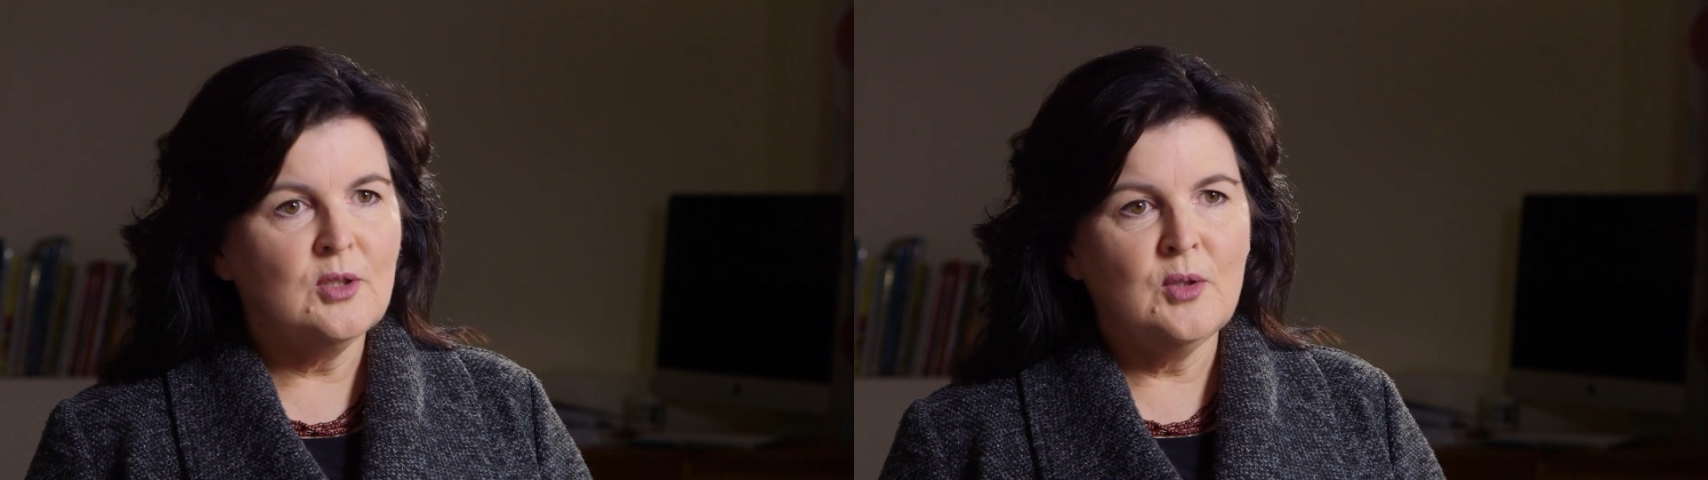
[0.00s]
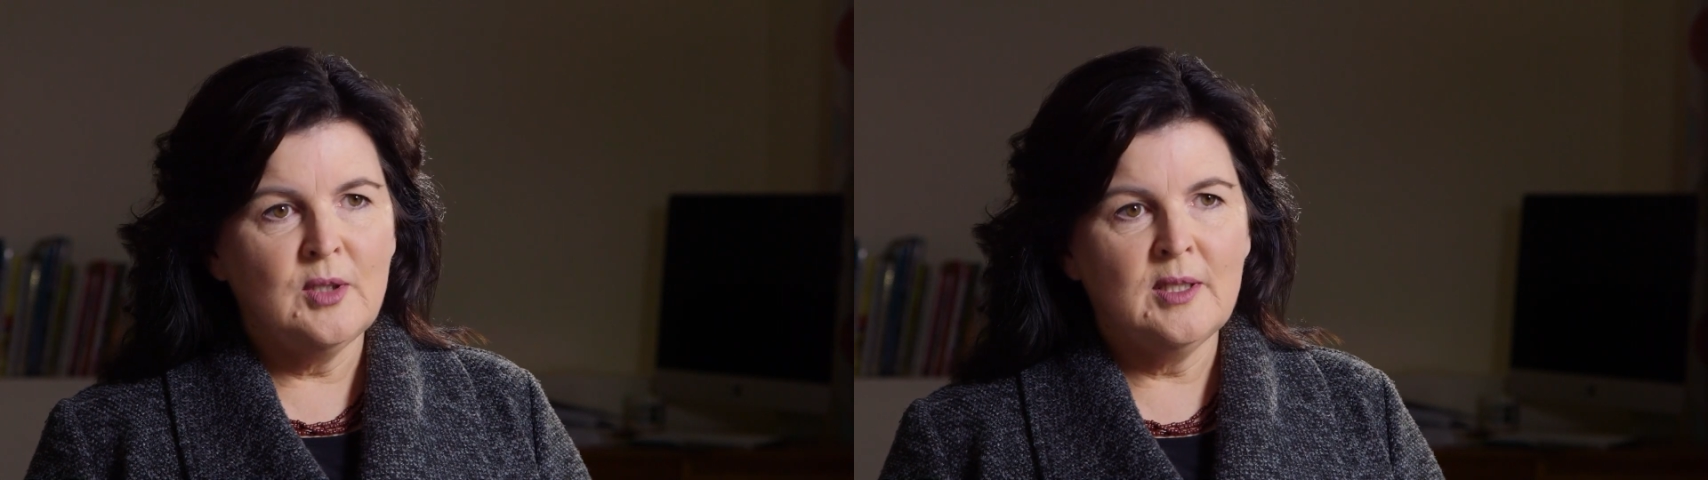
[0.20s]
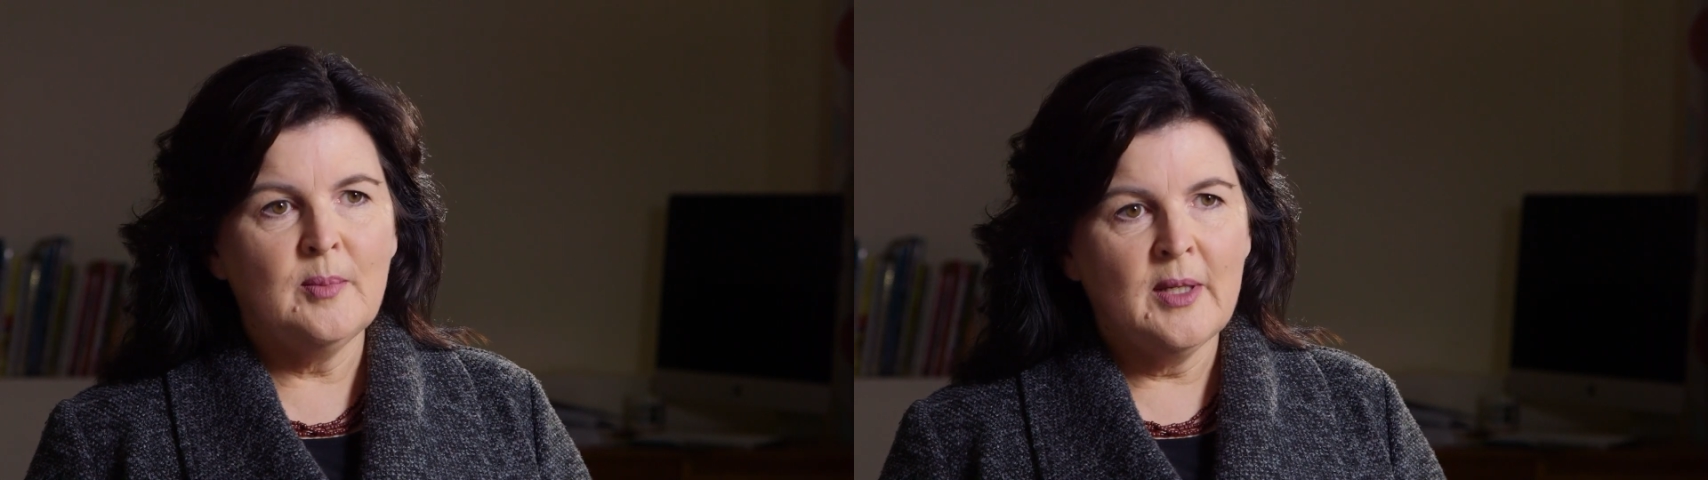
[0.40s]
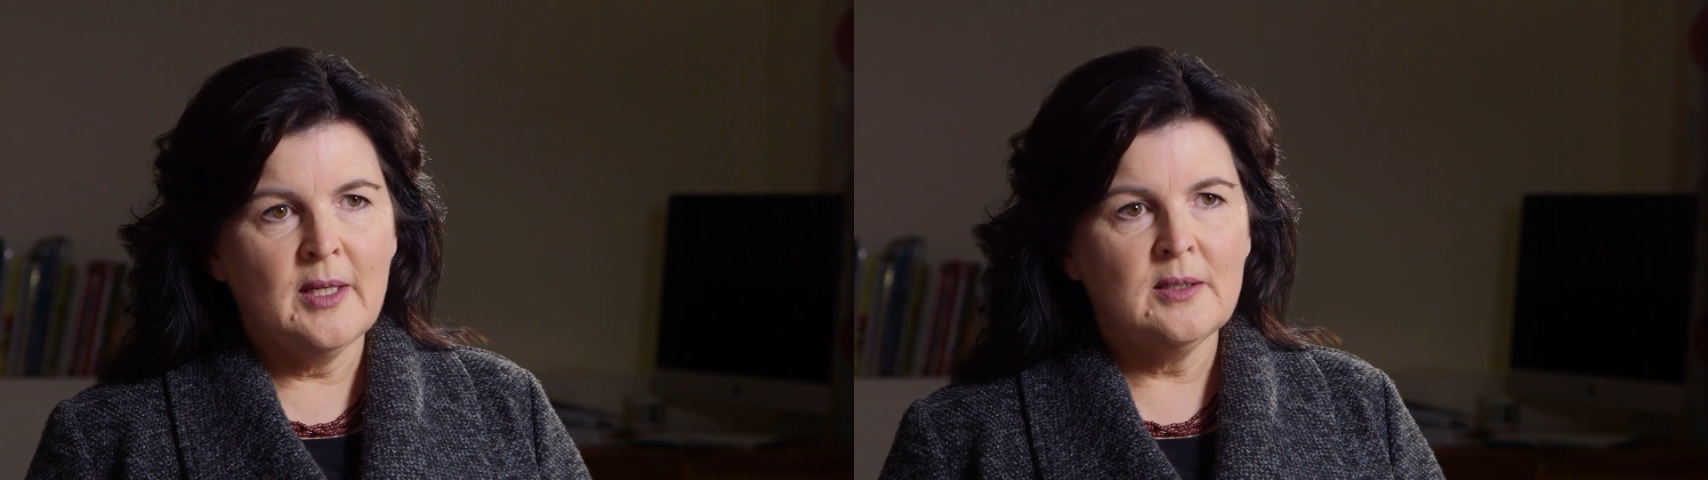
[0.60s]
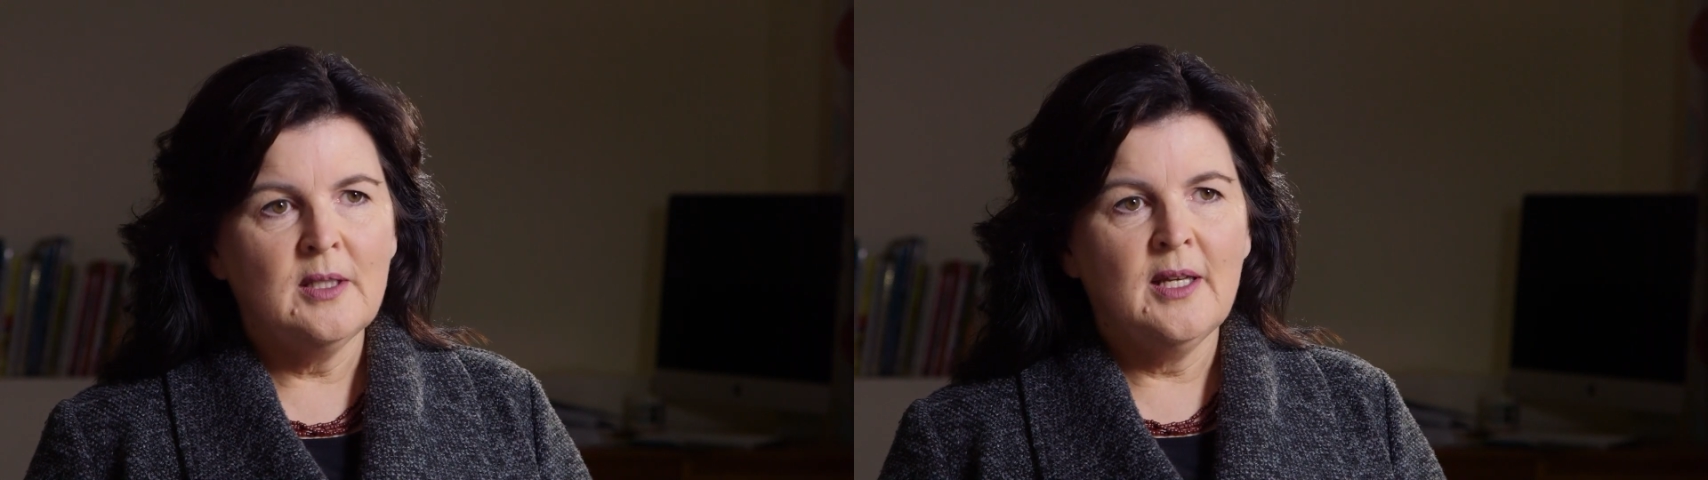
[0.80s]
learning
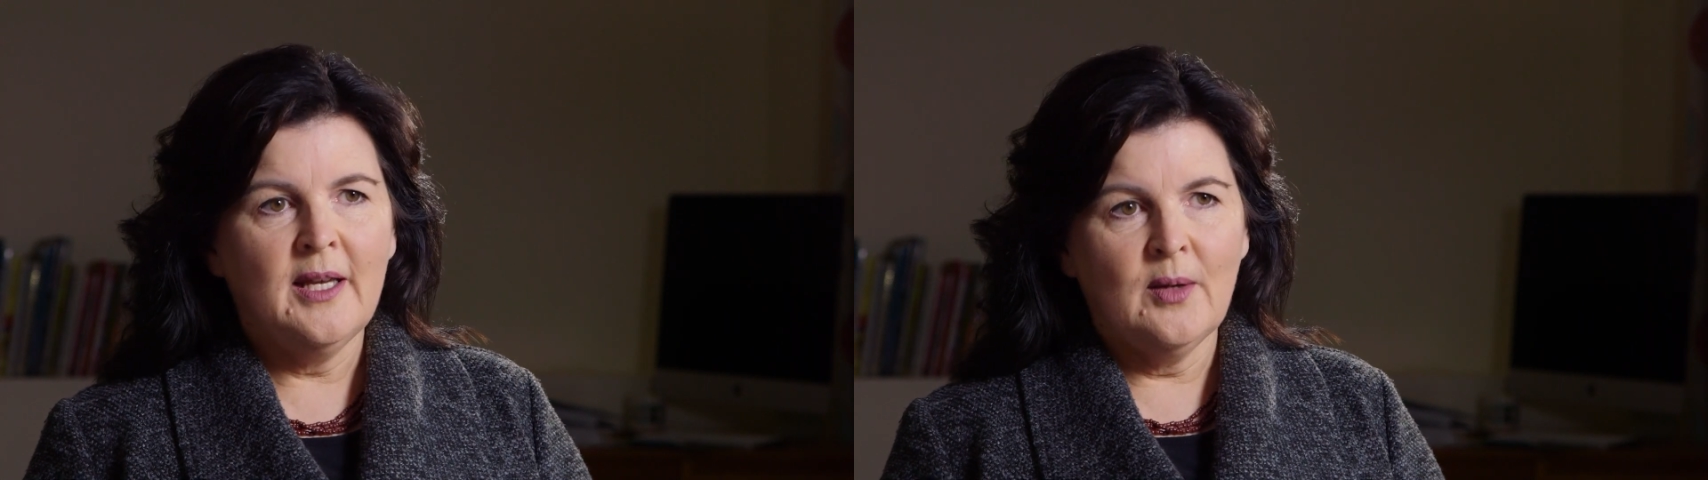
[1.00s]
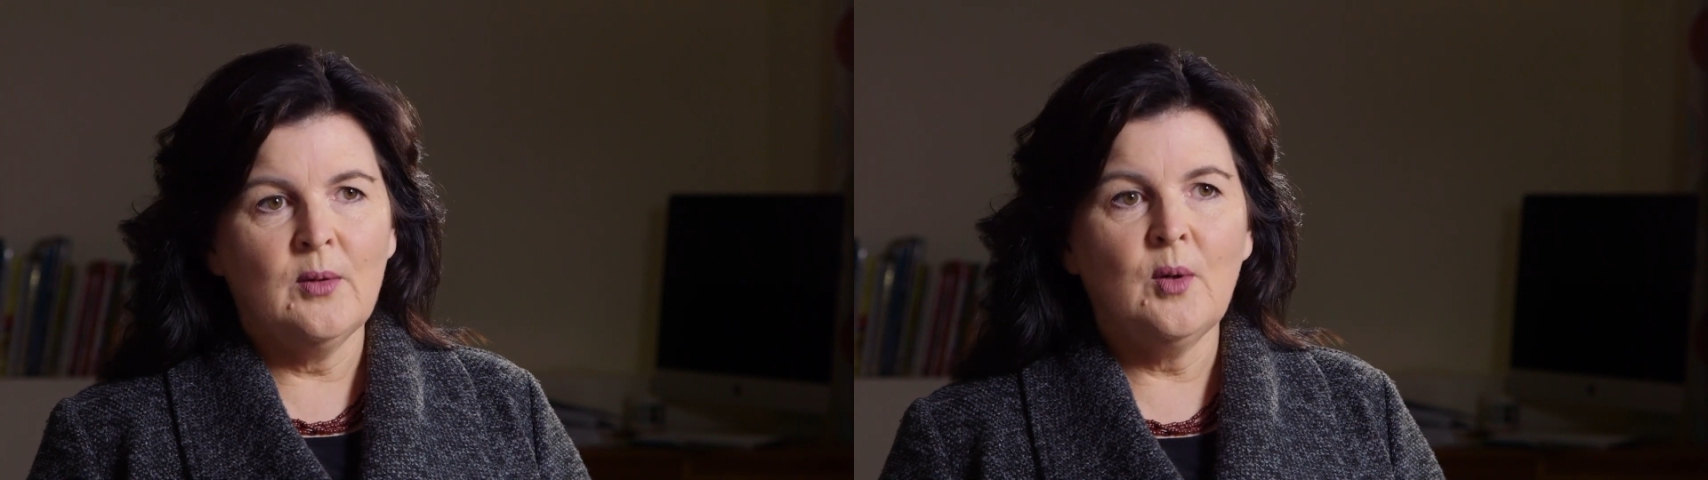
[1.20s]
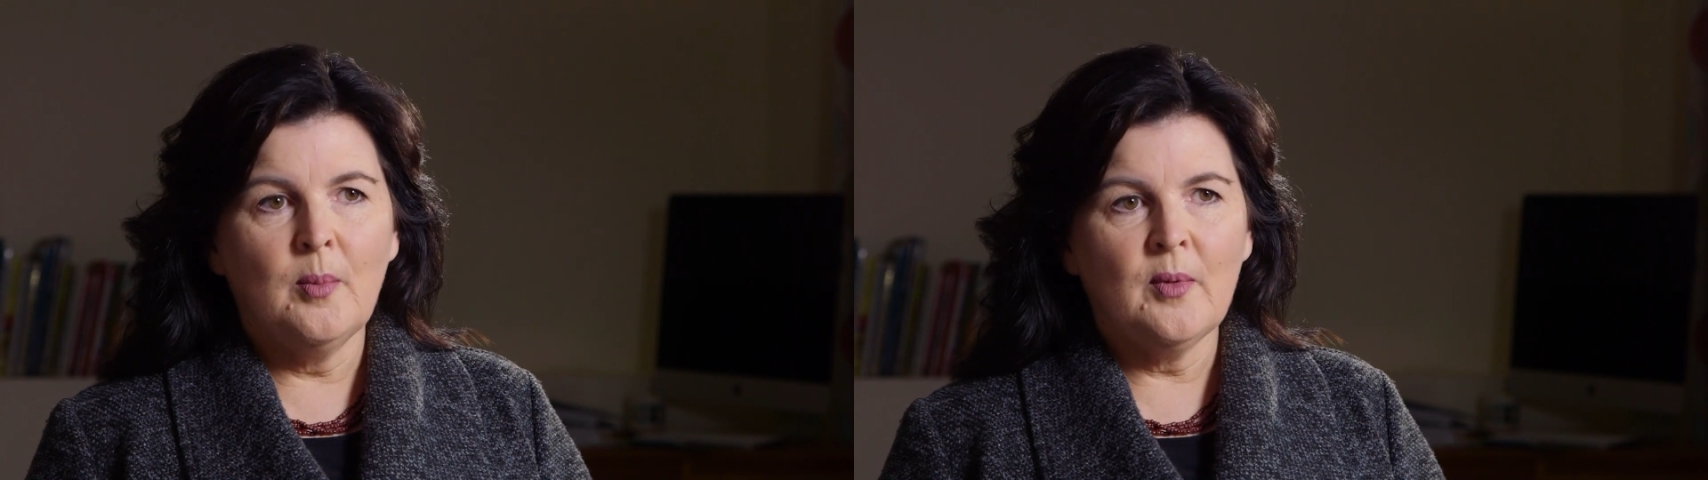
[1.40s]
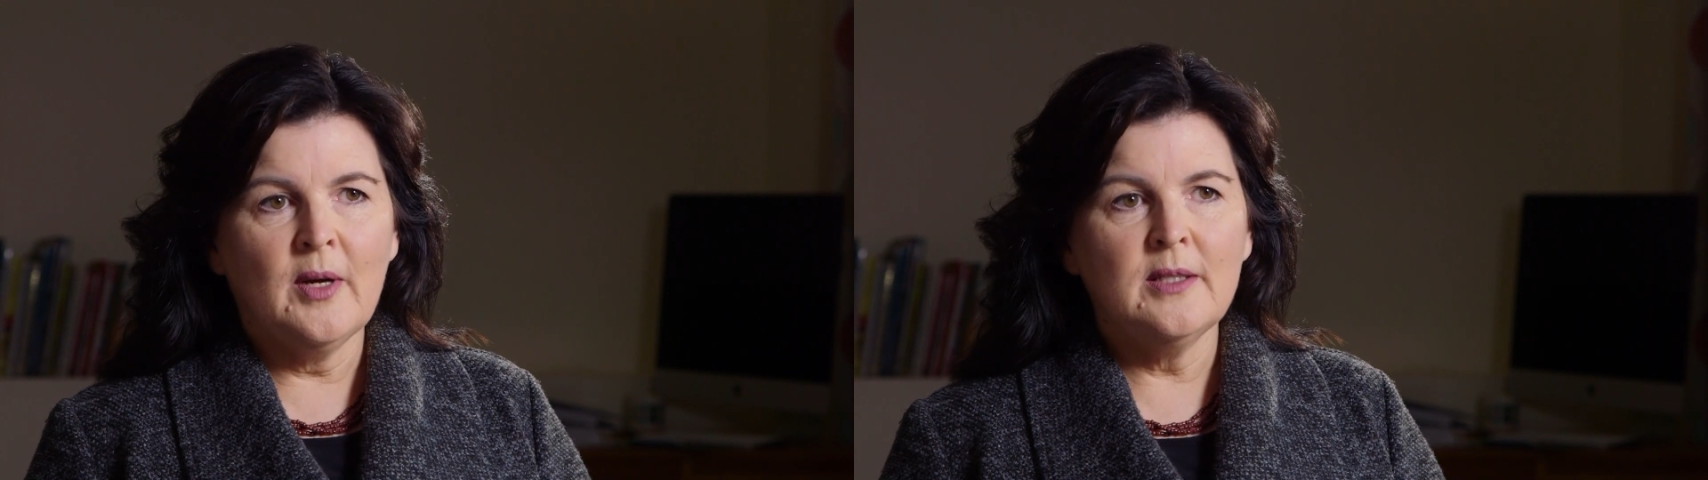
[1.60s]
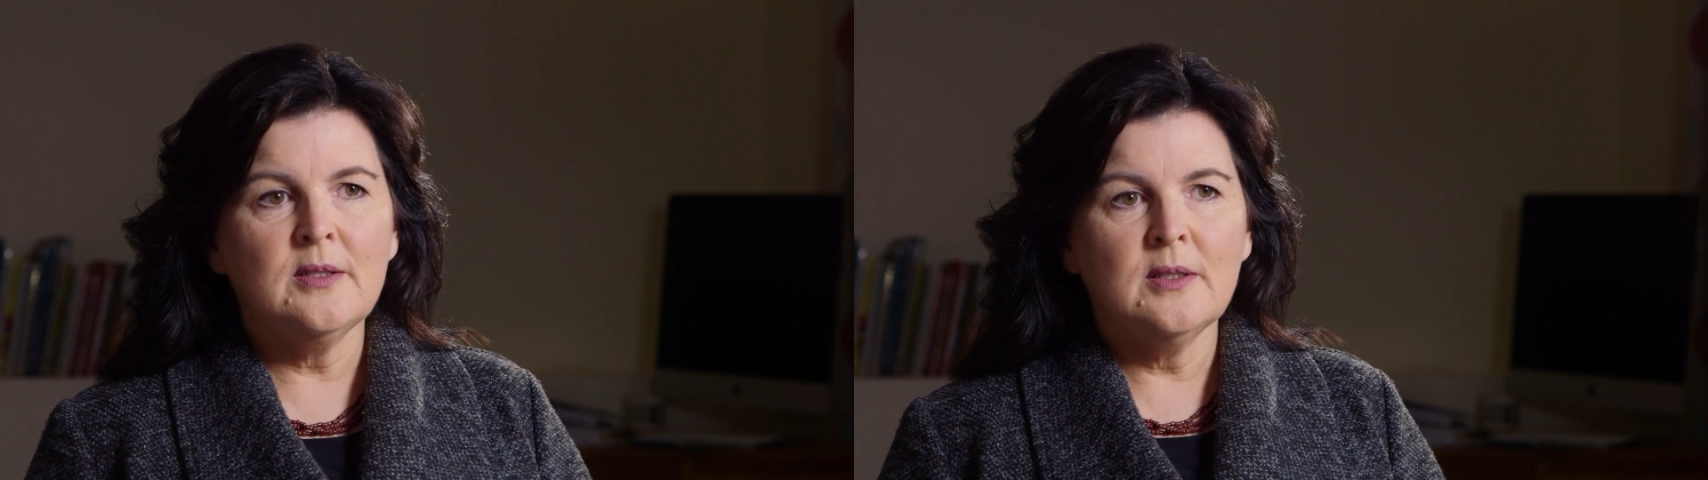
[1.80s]
about how it
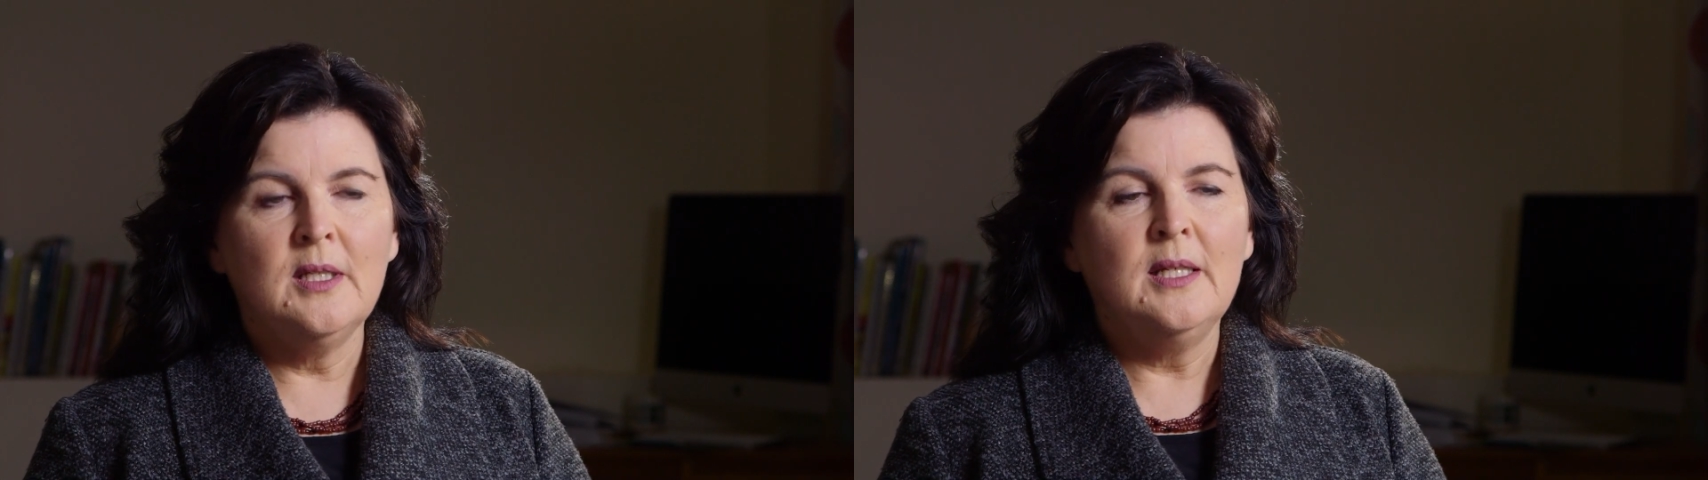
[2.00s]
operates,